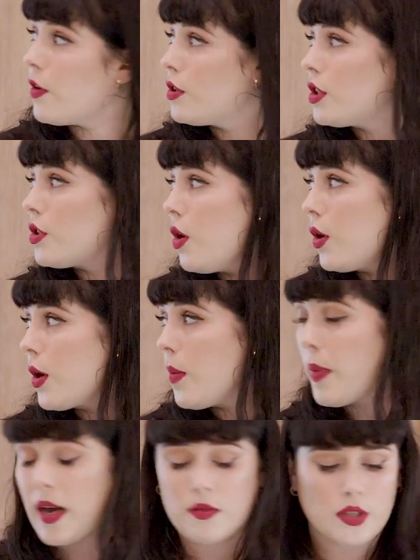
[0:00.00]
on to talk
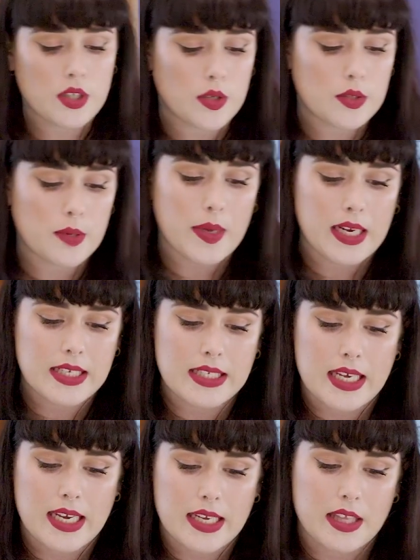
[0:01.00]
about
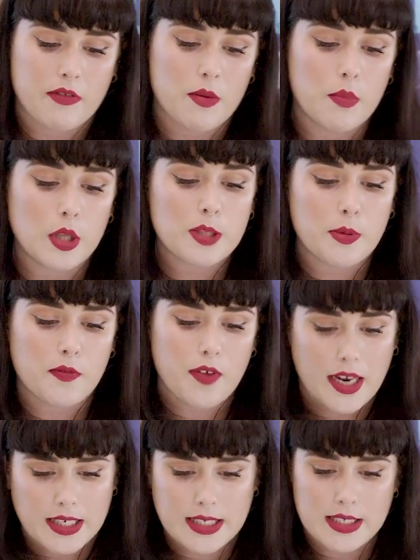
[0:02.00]
suitability, and there are multiple
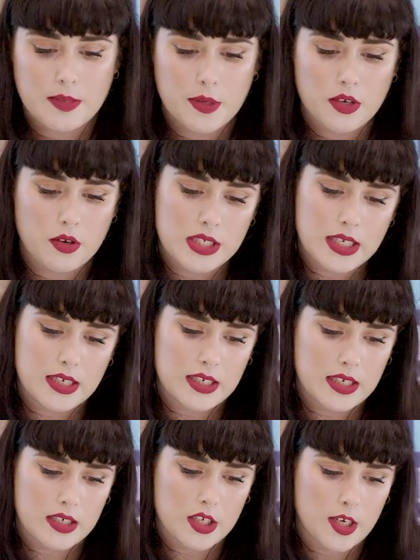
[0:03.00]
factors to be considered
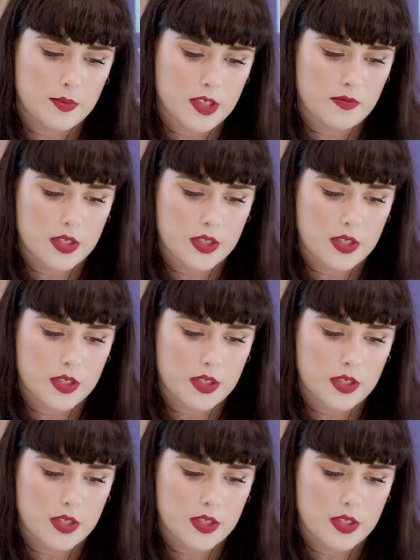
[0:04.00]
in terms of